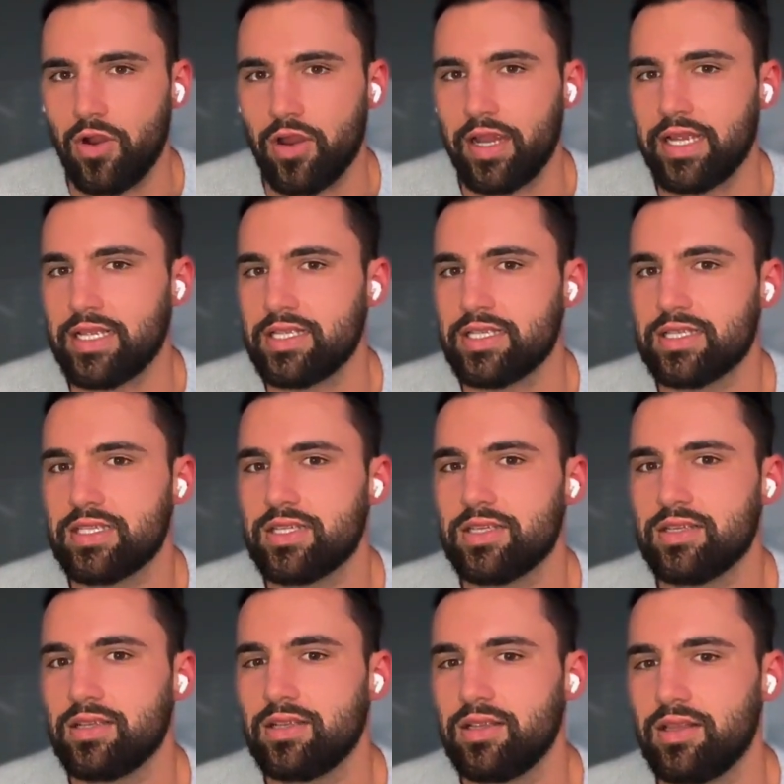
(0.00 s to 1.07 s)
as far
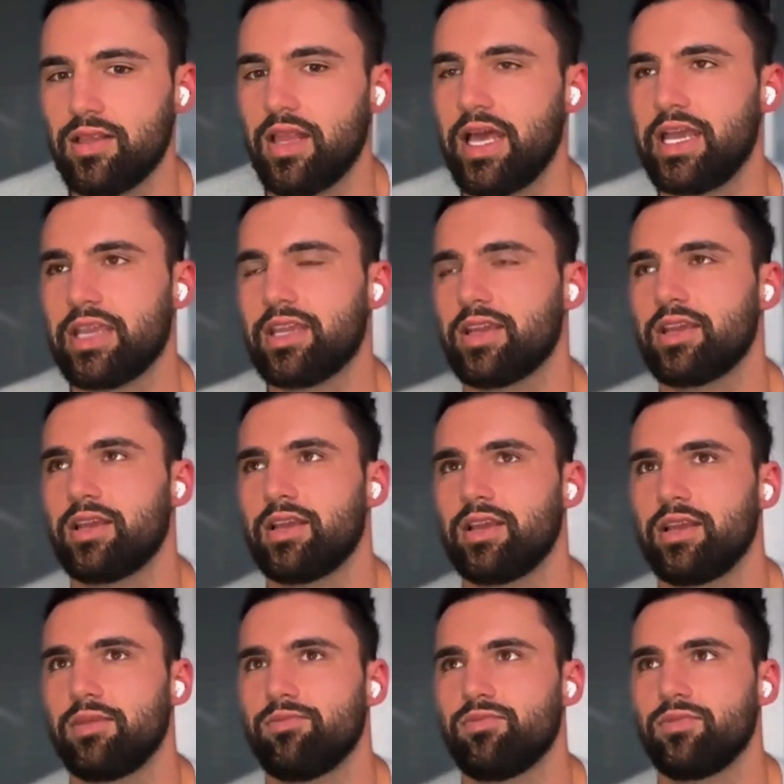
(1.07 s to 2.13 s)
as
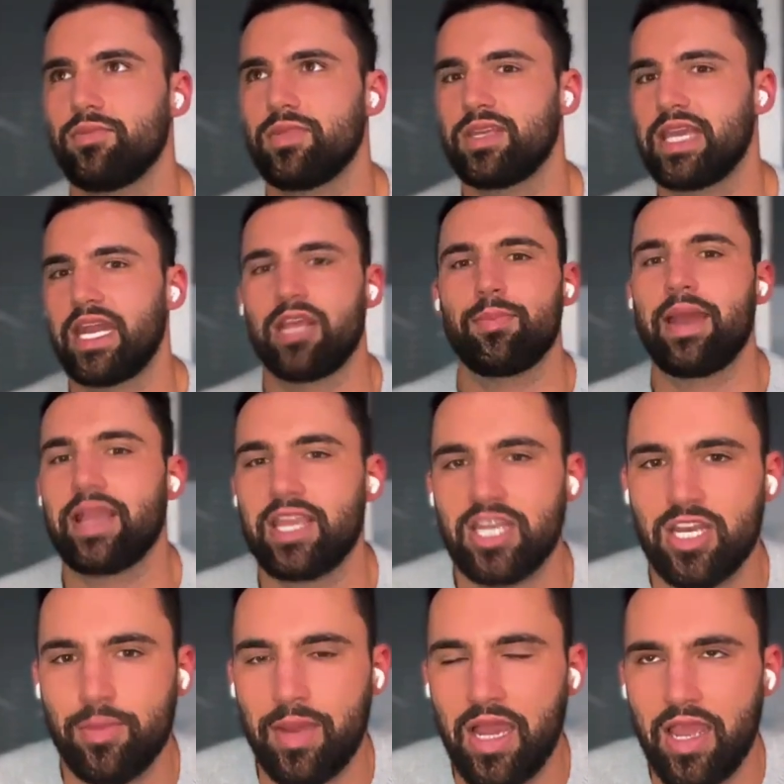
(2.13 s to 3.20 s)
like
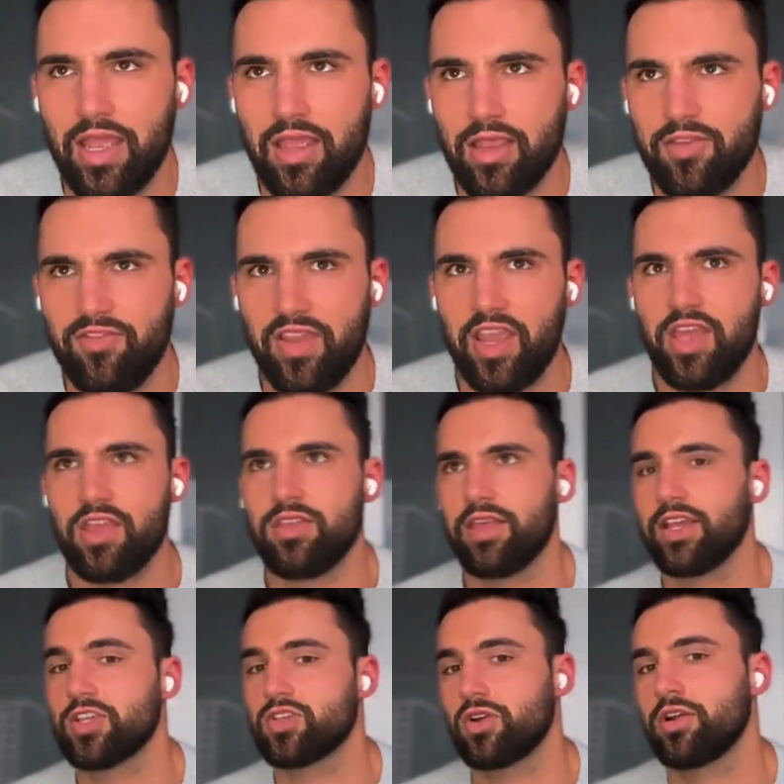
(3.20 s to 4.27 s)
getting back into my
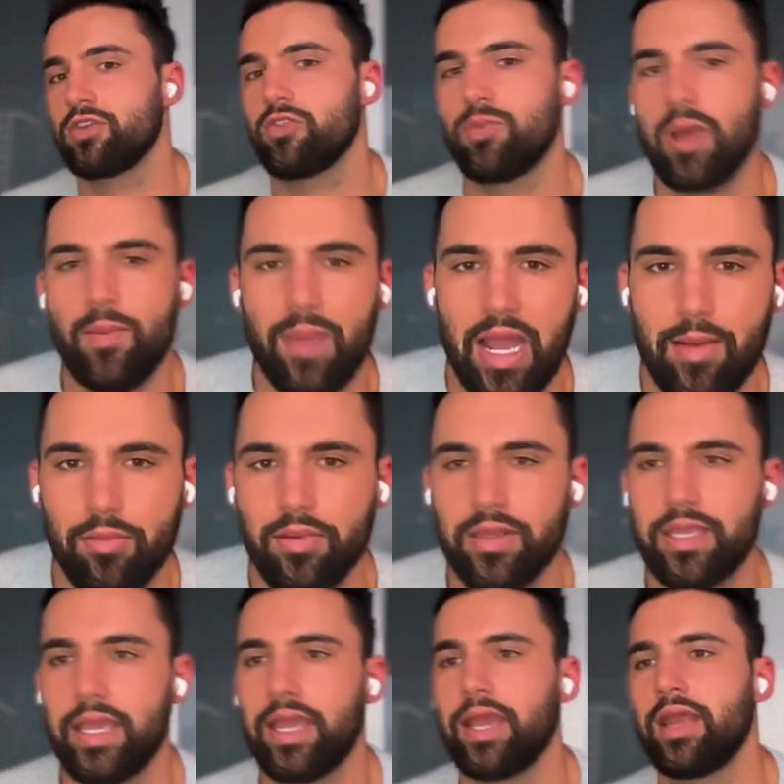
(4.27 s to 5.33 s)
faith, like starting to read my
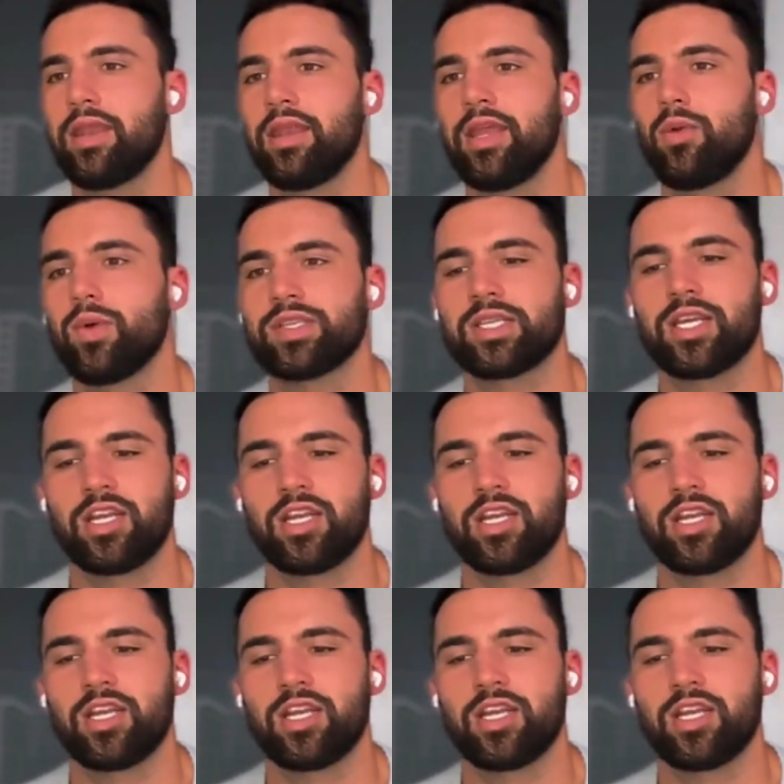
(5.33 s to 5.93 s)
Bible again.